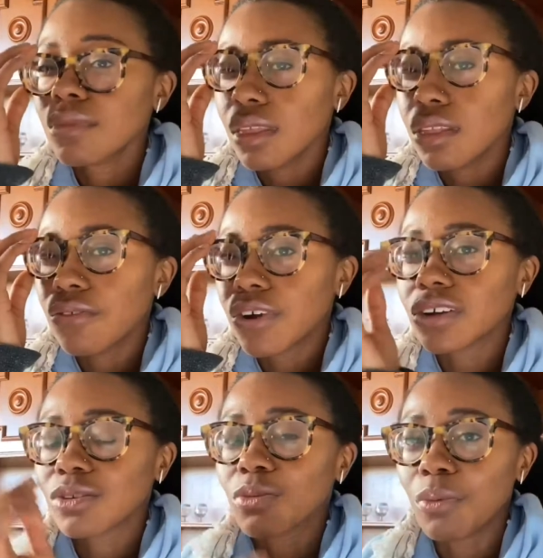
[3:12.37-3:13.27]
The
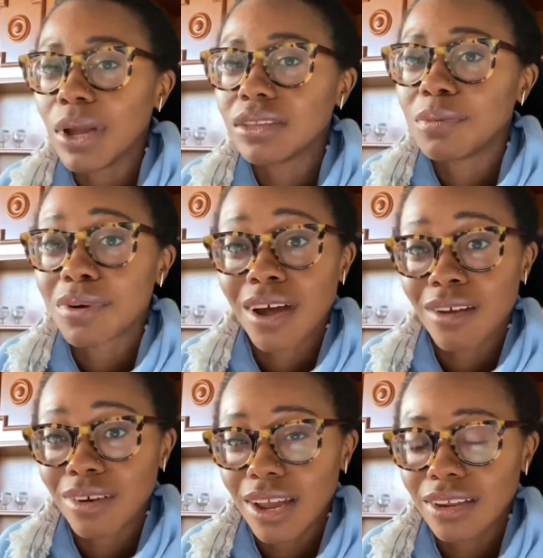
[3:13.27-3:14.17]
first romance book I
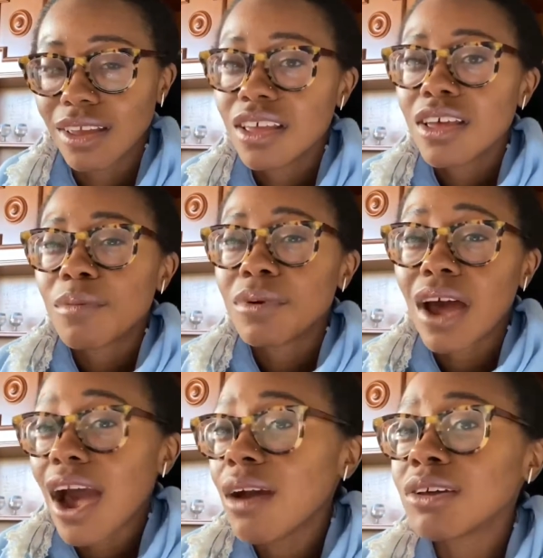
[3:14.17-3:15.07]
read. But
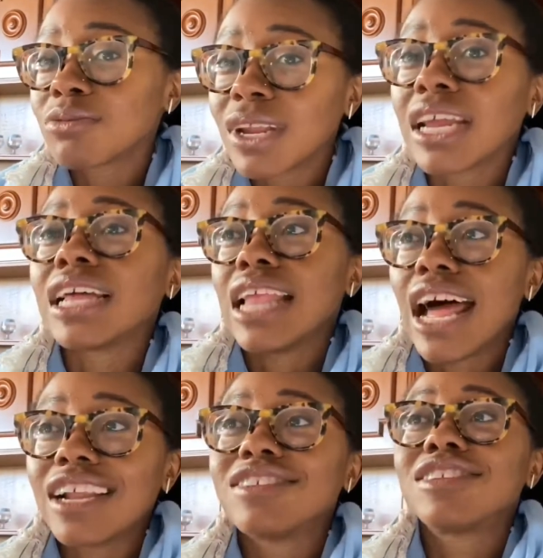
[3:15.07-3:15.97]
I was reading a
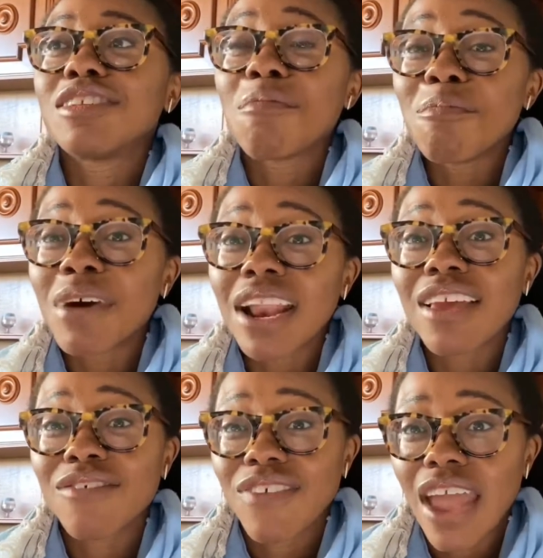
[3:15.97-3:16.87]
lot of smutty
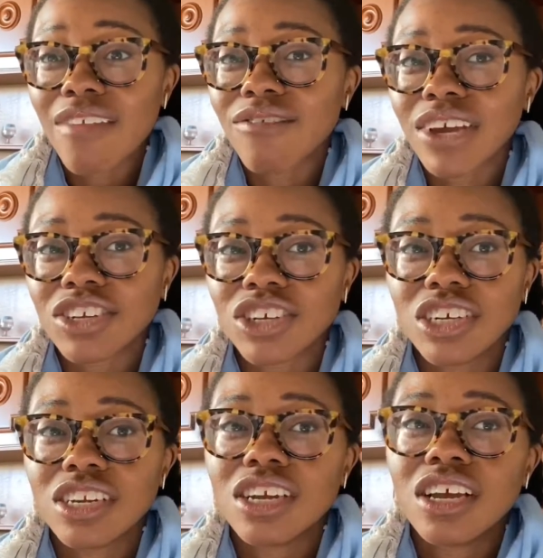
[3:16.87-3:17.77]
fan
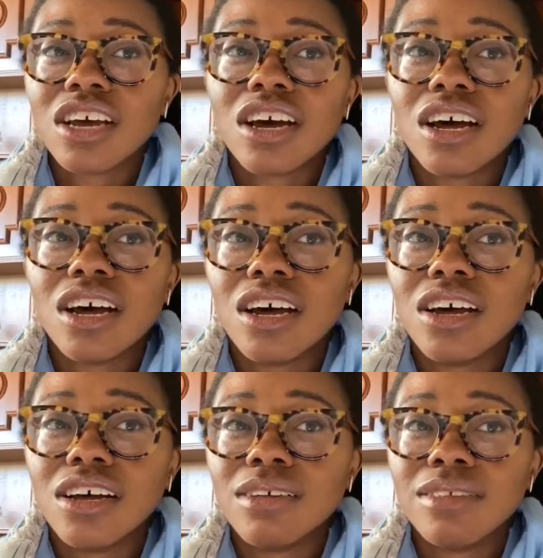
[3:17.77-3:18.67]
fiction
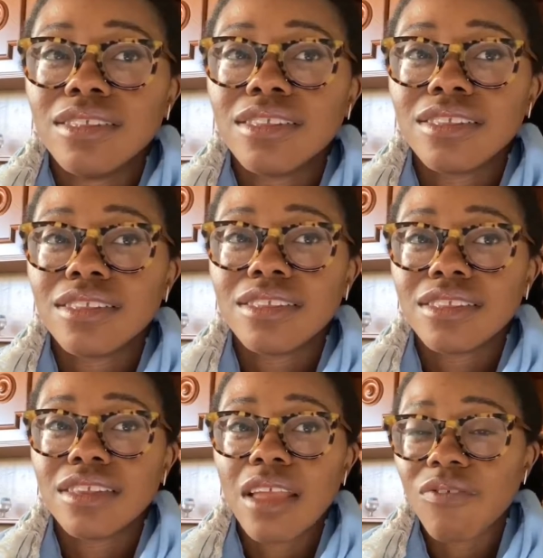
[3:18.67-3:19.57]

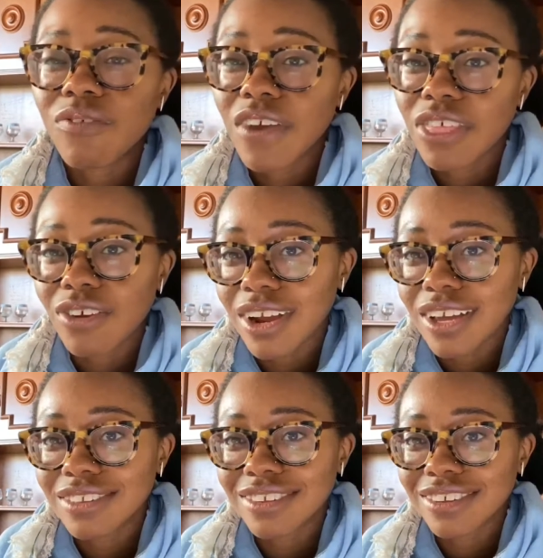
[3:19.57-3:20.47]
in 5th
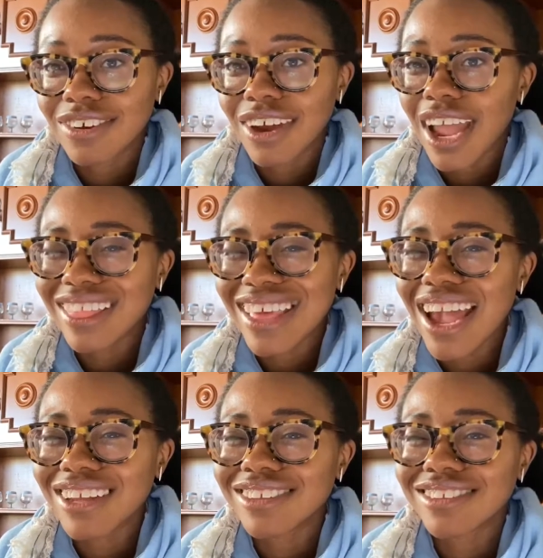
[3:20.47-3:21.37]
grade, 6th grade. I think
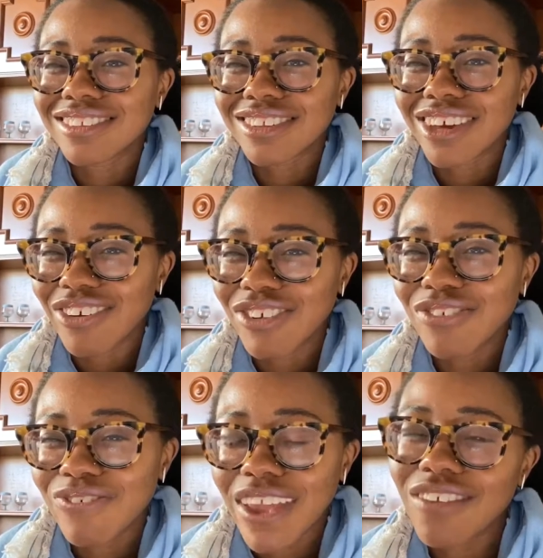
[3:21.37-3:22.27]
I discovered
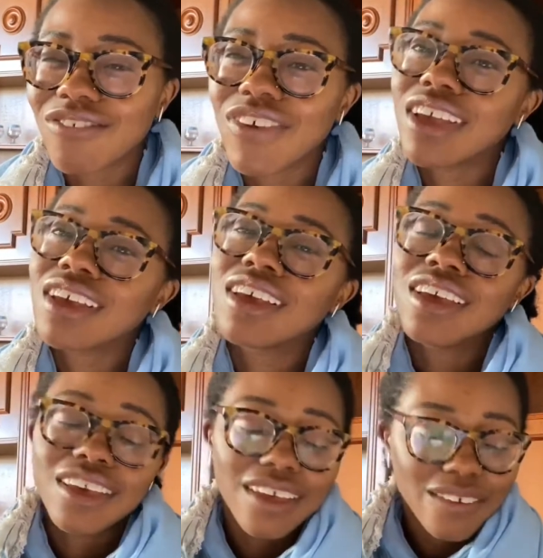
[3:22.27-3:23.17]
fanfic
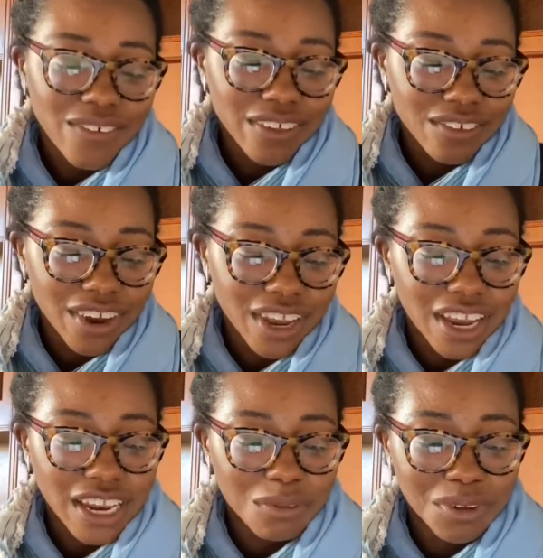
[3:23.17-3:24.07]
in 5th
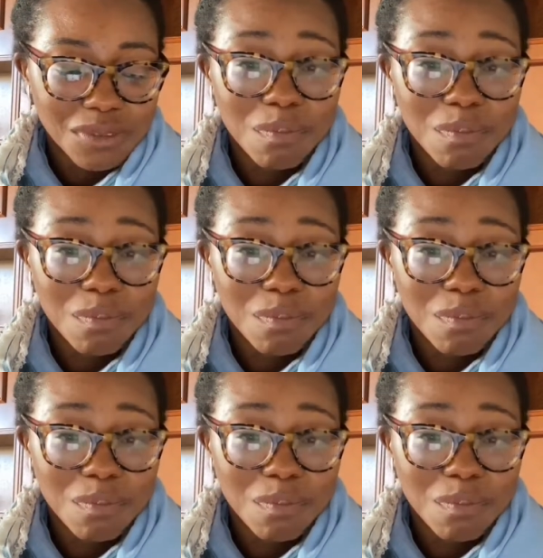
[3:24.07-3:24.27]
grade. It was